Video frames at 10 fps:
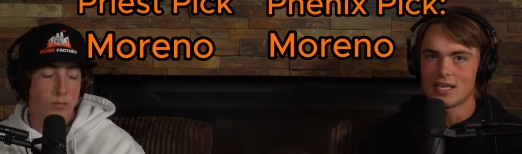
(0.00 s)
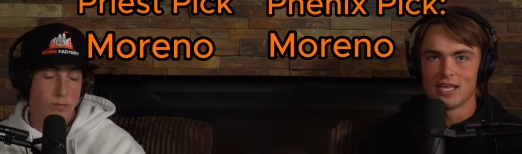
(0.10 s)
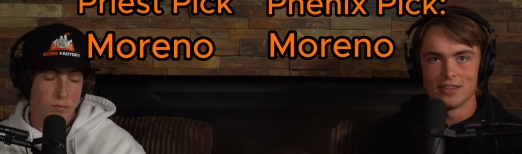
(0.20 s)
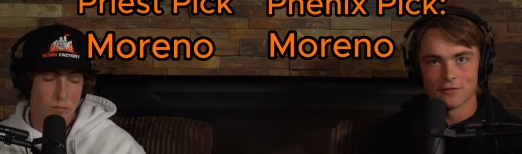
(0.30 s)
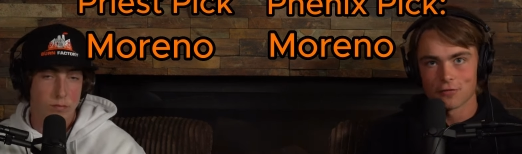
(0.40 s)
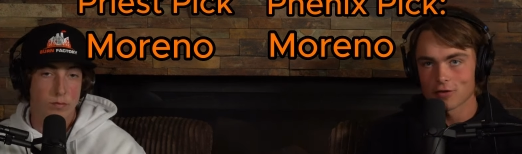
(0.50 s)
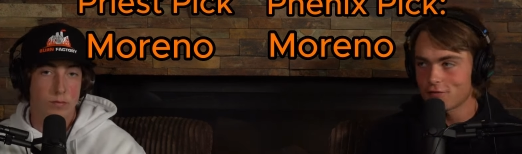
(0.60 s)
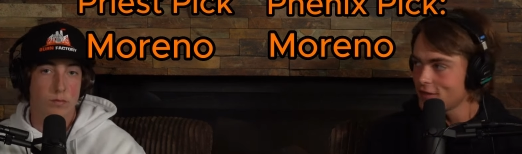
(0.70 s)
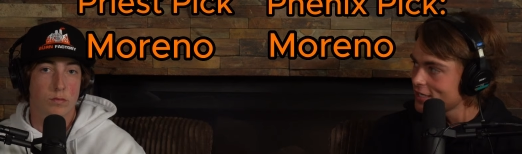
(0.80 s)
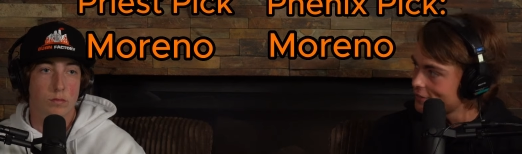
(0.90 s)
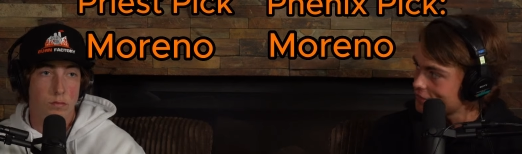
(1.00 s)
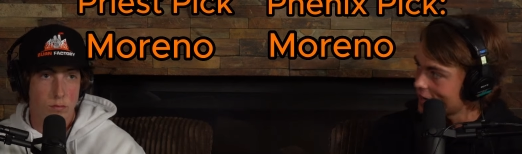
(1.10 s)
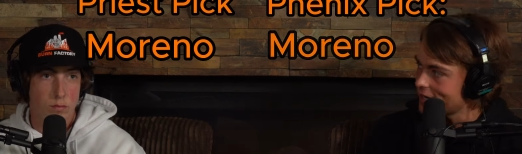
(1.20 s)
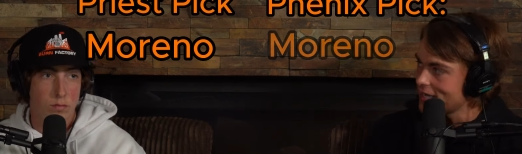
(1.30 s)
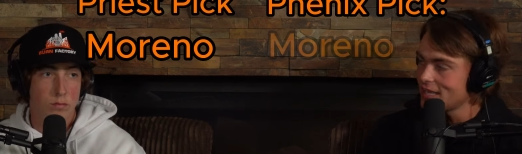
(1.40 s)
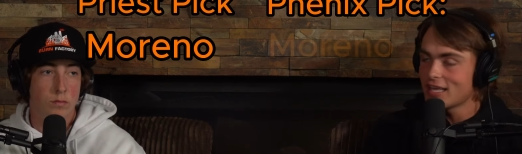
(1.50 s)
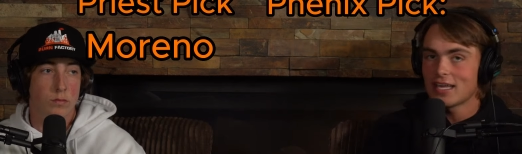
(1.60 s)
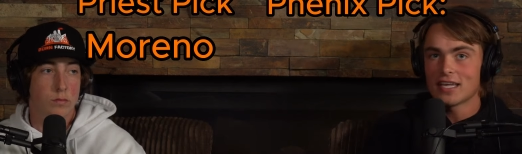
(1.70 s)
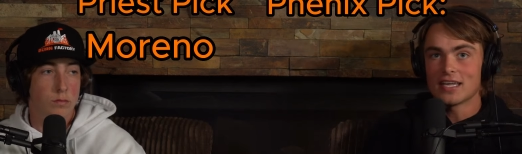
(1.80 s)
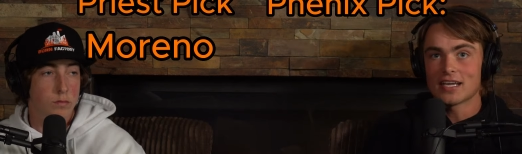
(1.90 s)
Speaker 1: In the fourth Figgy fight,
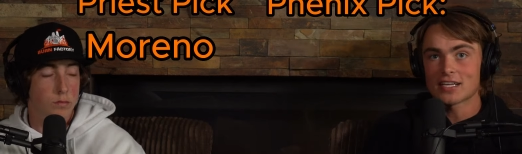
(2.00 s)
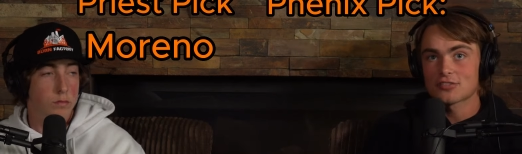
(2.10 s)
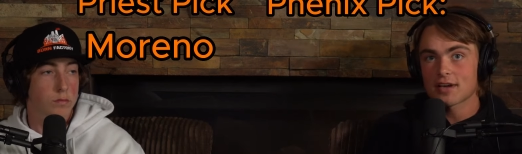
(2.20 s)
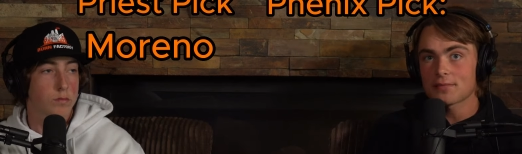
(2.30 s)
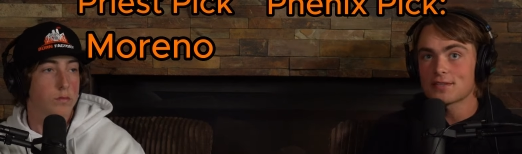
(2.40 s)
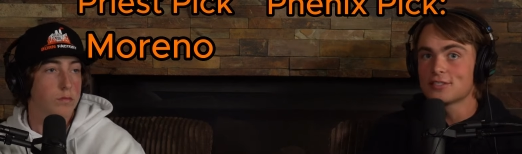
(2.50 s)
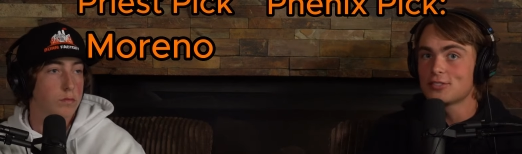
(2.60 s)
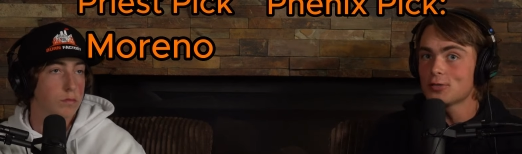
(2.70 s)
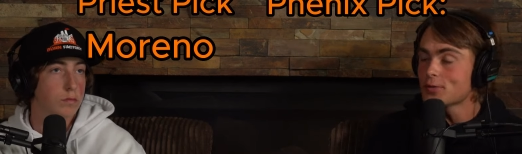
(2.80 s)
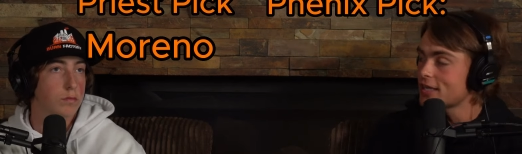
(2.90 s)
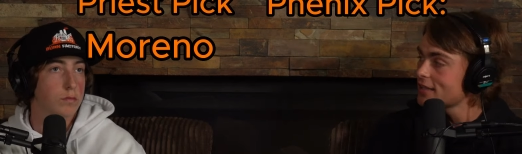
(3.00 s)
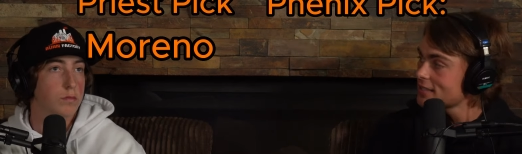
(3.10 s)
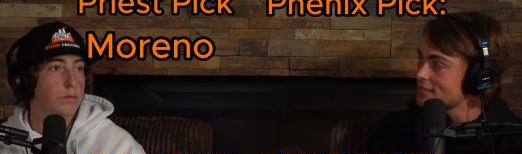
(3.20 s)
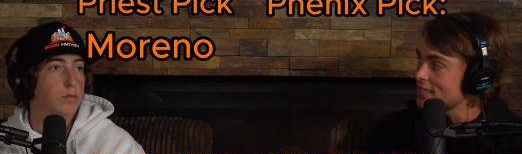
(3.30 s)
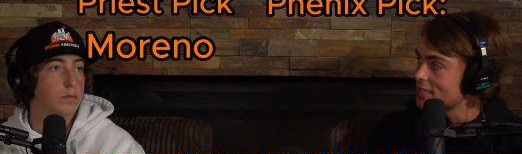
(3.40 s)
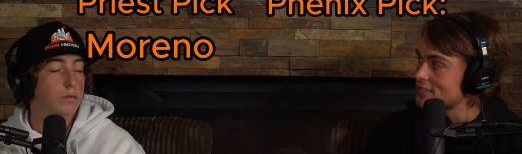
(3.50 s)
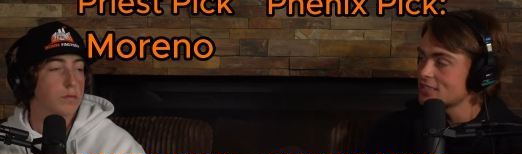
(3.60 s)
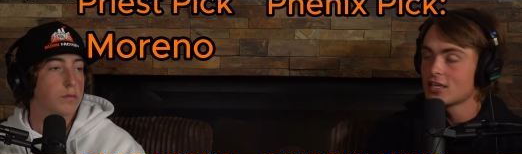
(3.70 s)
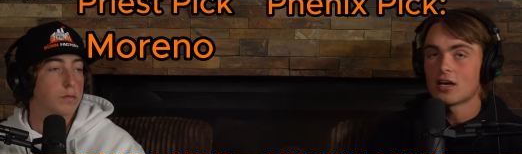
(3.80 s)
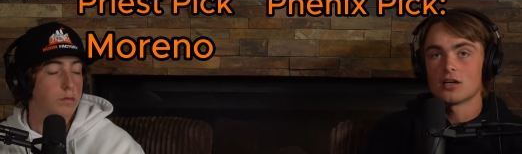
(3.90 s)
he got trapped in two guillotines
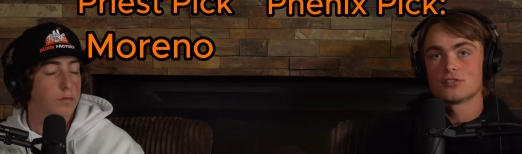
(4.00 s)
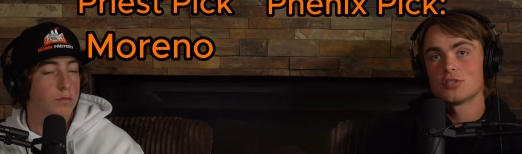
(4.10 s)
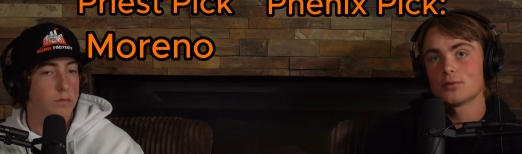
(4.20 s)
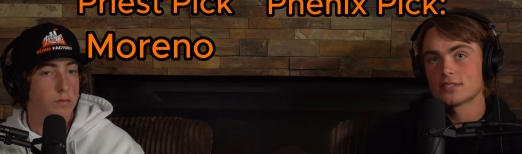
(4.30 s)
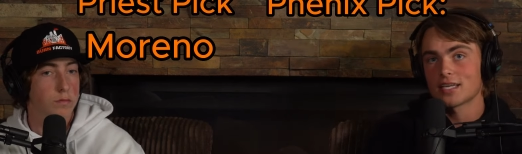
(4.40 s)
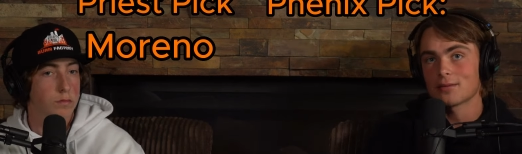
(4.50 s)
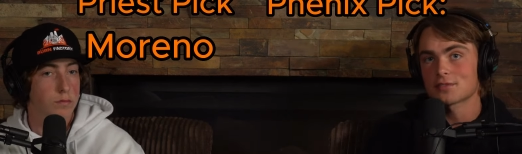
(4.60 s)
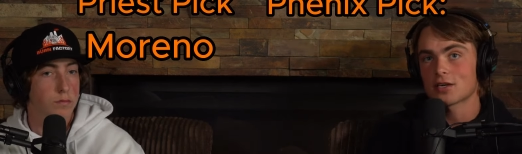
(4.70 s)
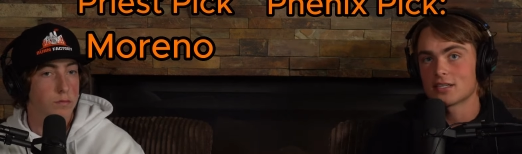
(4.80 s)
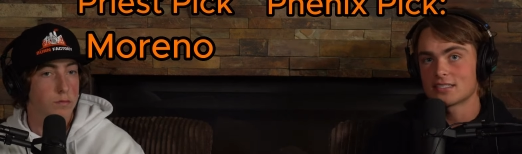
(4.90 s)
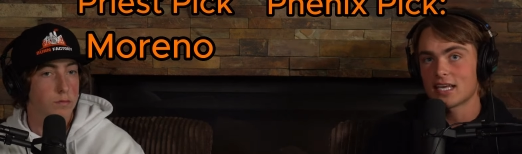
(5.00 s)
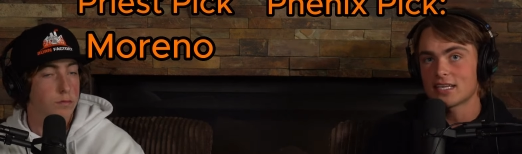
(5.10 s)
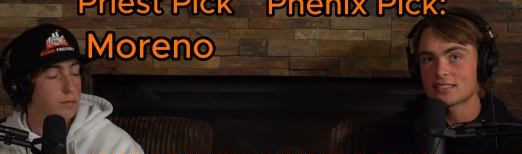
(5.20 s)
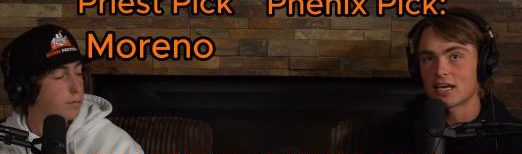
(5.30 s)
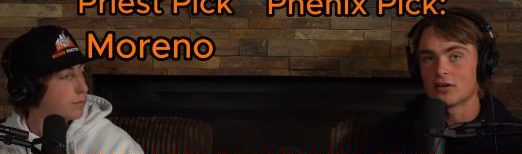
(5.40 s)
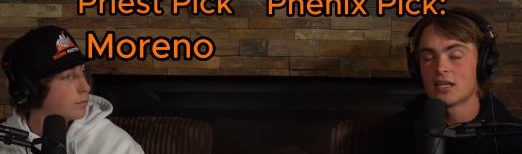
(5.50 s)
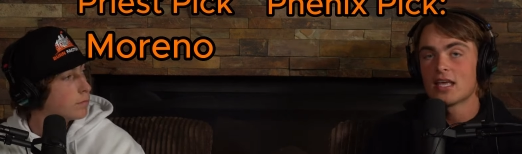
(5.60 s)
on two attempts on a takedown,